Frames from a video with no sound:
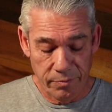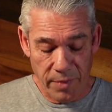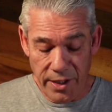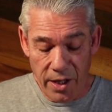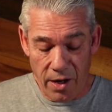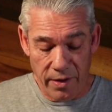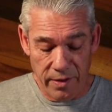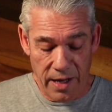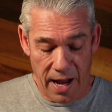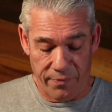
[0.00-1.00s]
but you
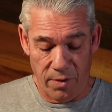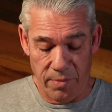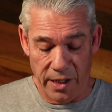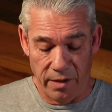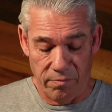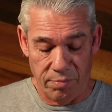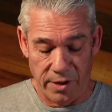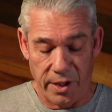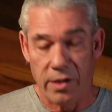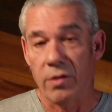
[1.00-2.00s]
don't have to be
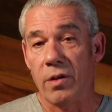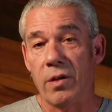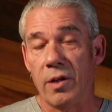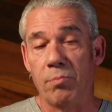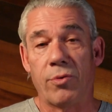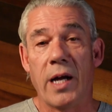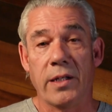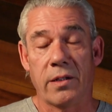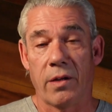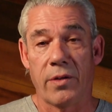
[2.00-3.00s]
particularly
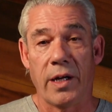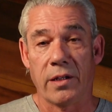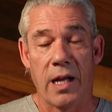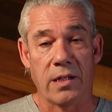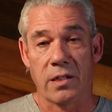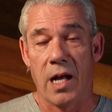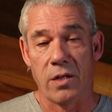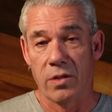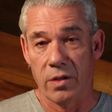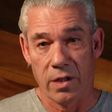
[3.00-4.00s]
bright to think that
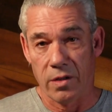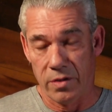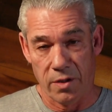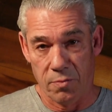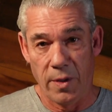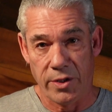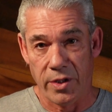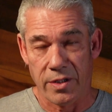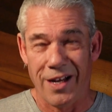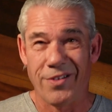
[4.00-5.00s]
sounds a little
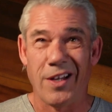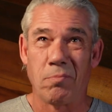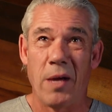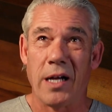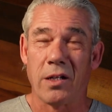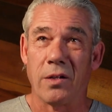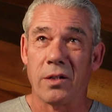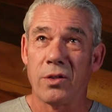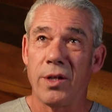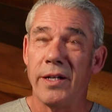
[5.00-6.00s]
suspicious. I think back to the
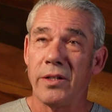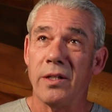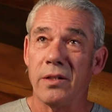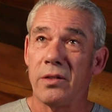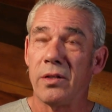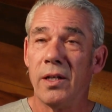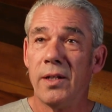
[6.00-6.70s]
Clintons'